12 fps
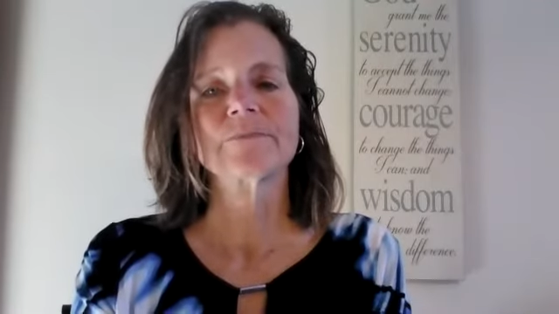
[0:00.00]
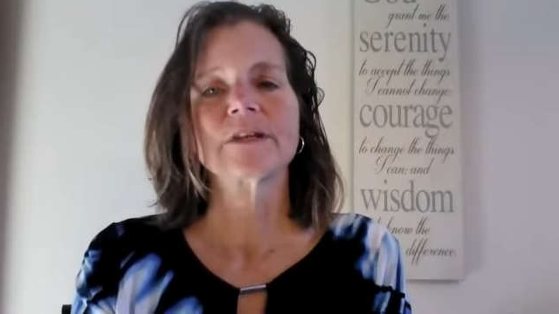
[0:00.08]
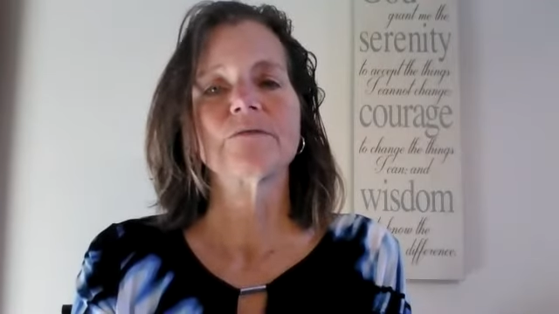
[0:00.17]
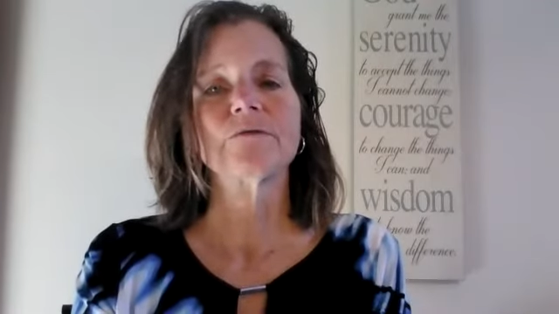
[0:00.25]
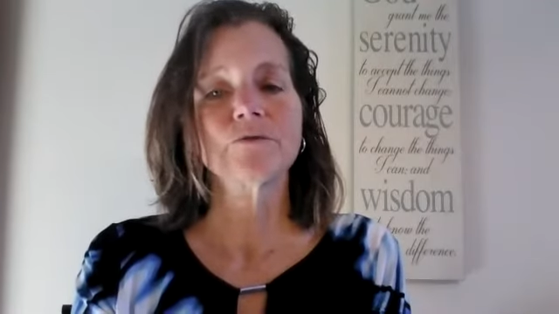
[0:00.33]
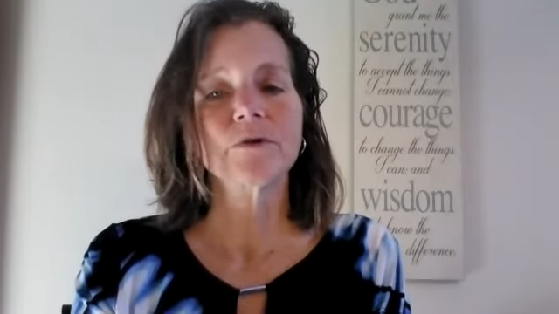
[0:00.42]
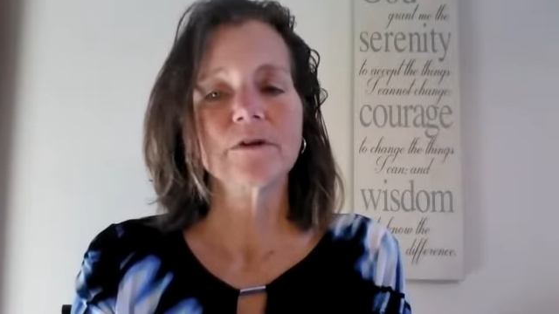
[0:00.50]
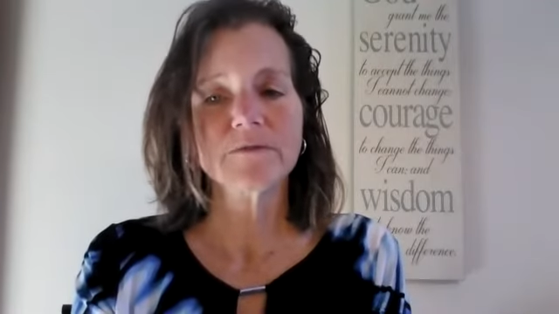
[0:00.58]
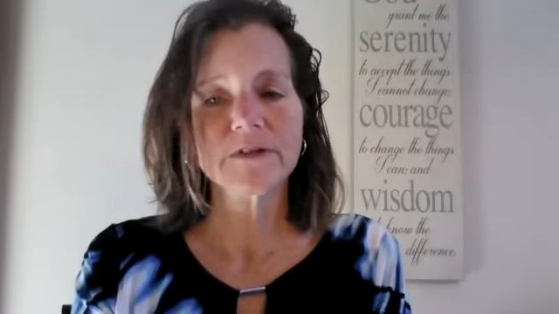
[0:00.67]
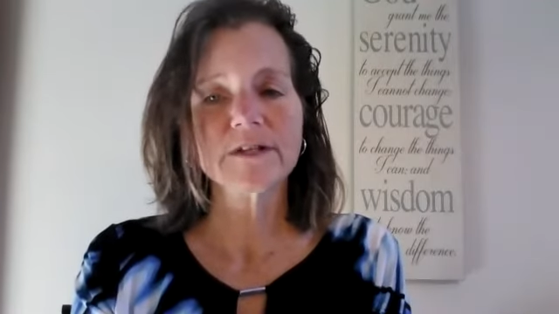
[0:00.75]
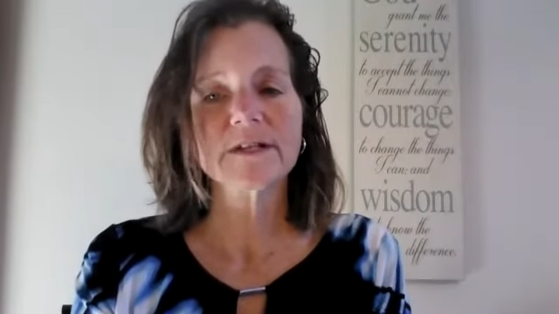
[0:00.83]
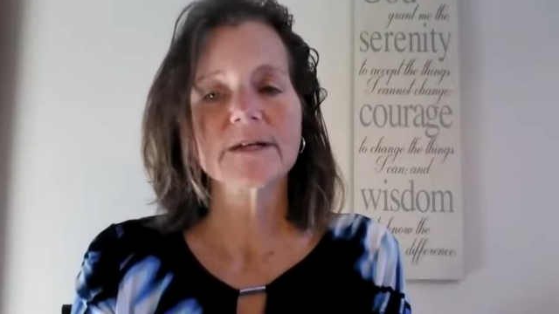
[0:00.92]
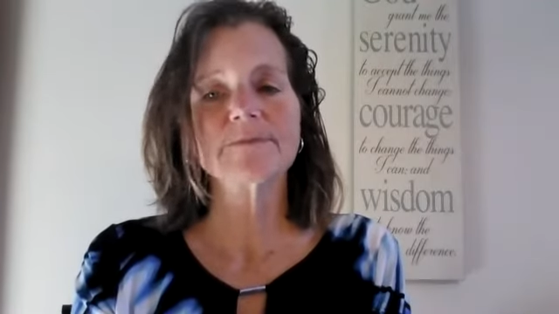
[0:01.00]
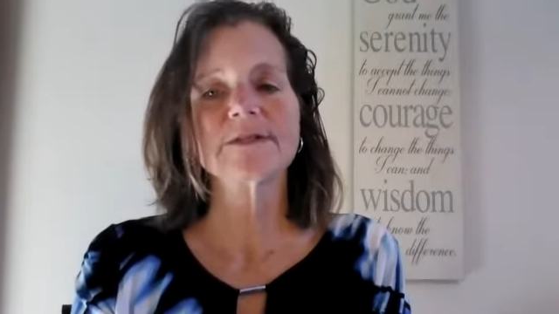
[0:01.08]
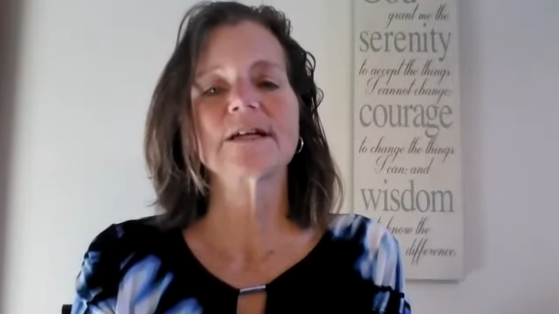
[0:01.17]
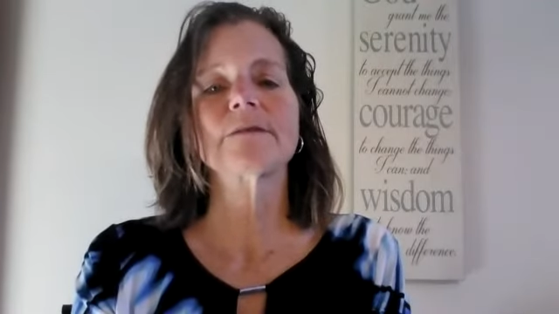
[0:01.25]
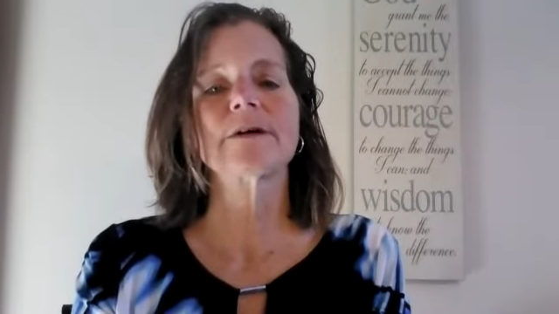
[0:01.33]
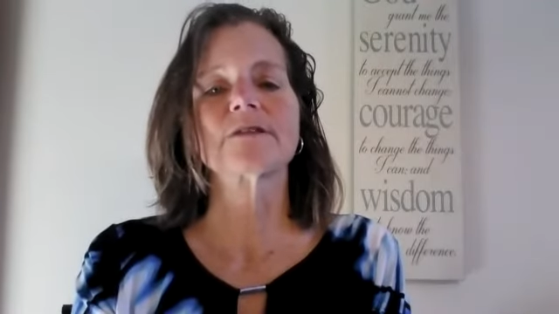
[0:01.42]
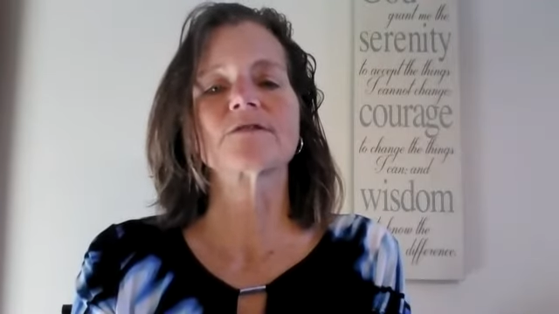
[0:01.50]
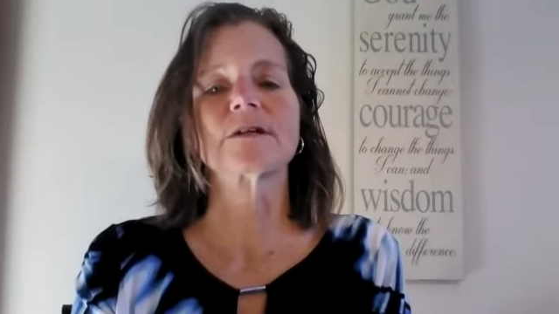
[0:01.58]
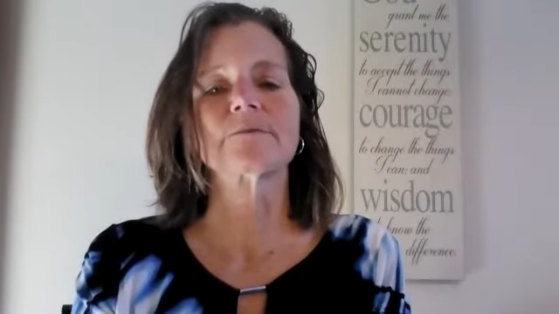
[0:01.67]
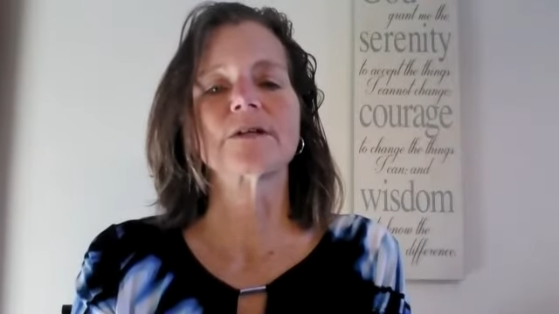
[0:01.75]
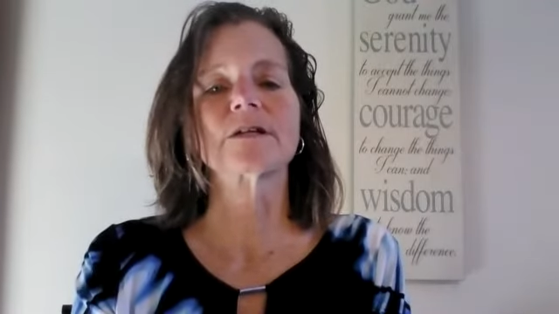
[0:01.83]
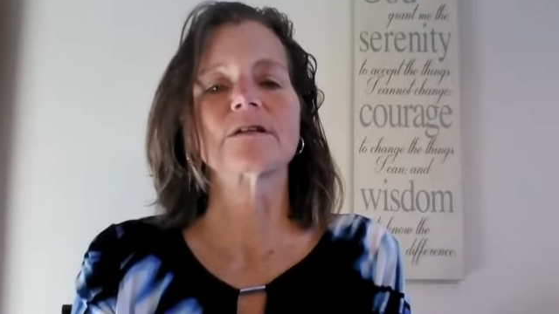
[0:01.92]
If you are feeling upset about
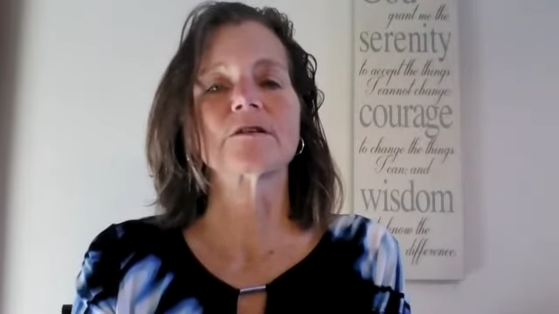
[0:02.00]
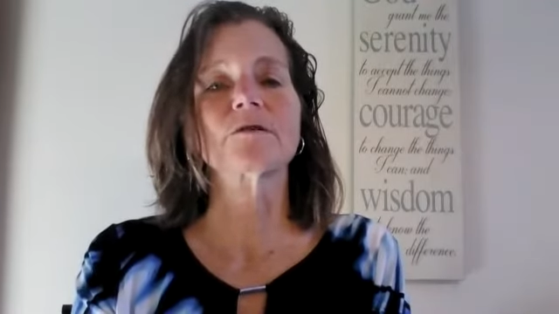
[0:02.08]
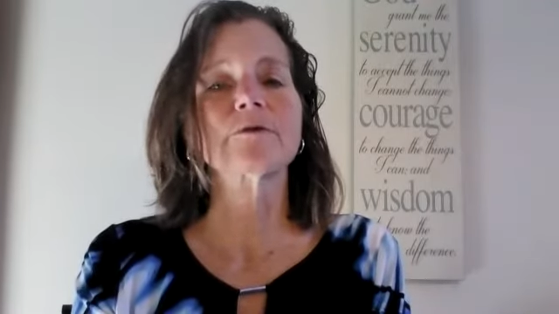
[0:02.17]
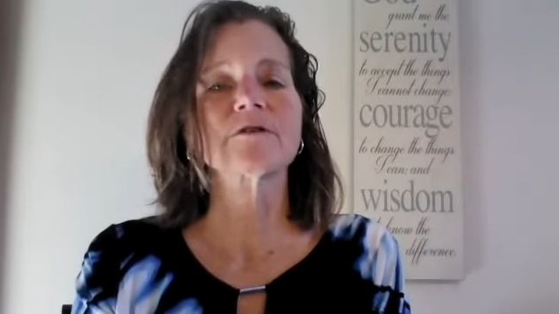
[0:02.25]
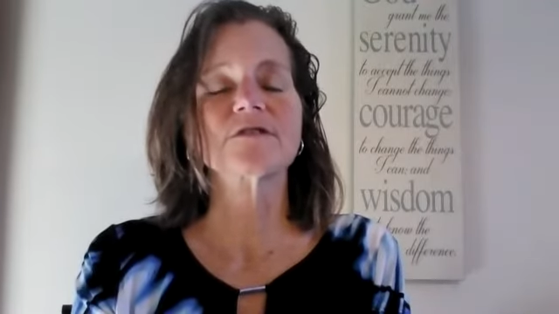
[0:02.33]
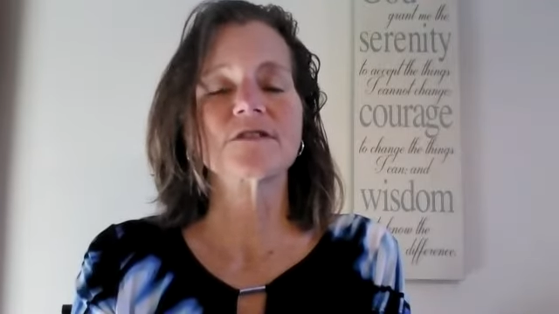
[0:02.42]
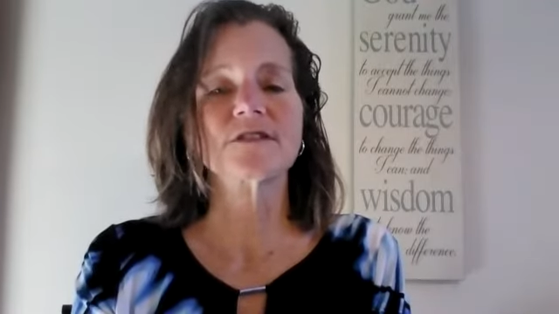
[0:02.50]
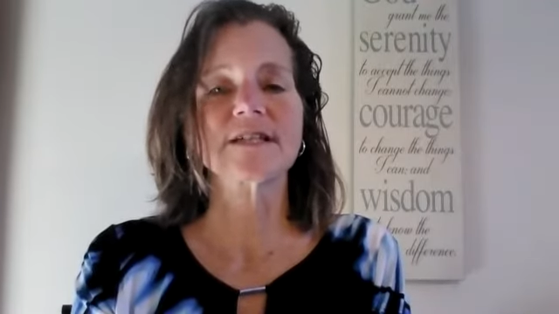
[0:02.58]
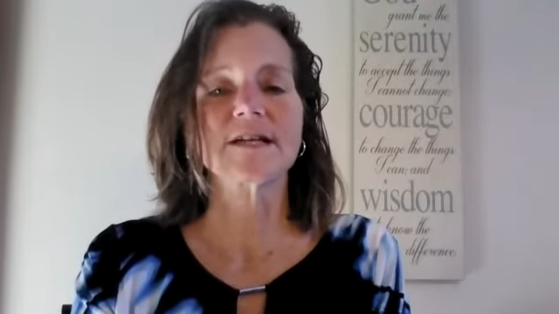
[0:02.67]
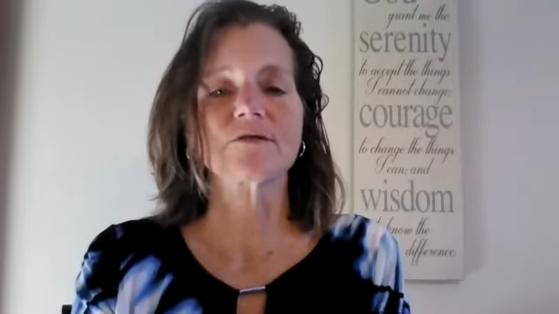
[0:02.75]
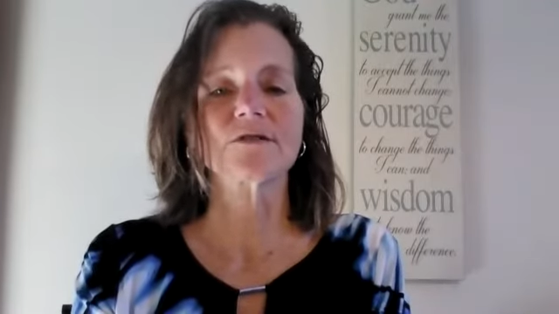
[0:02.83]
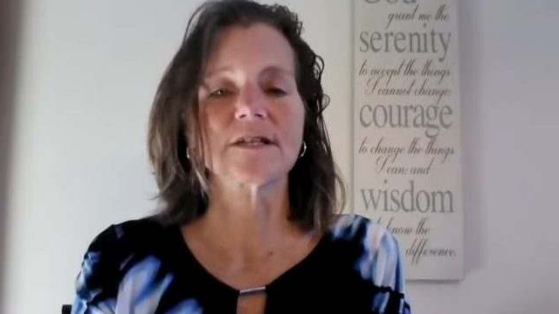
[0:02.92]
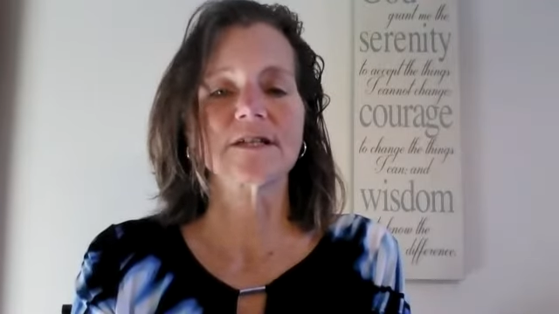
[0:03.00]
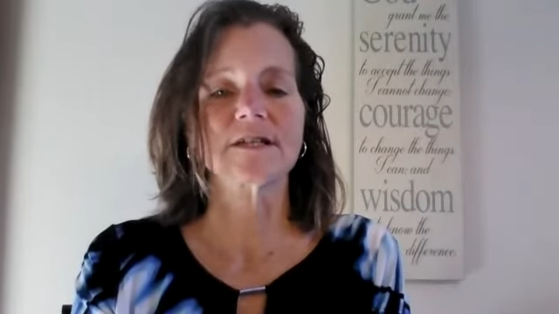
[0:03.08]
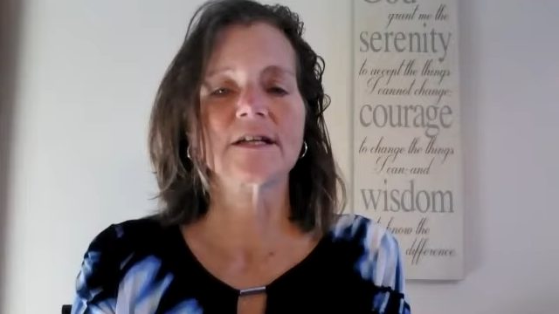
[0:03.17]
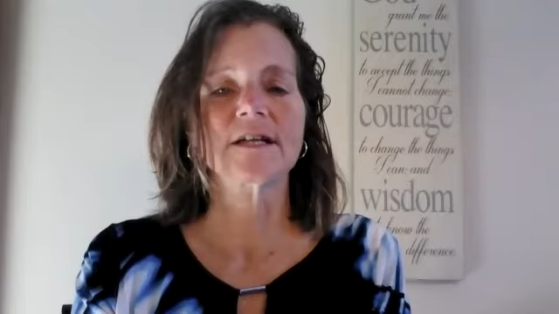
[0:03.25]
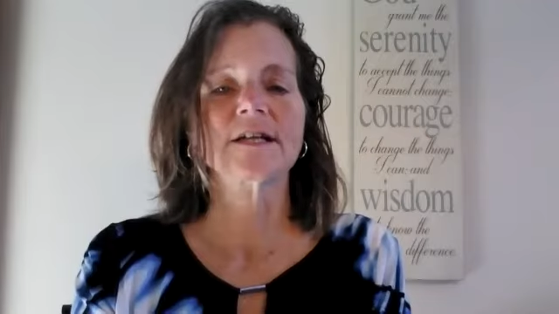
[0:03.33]
something another person said or did,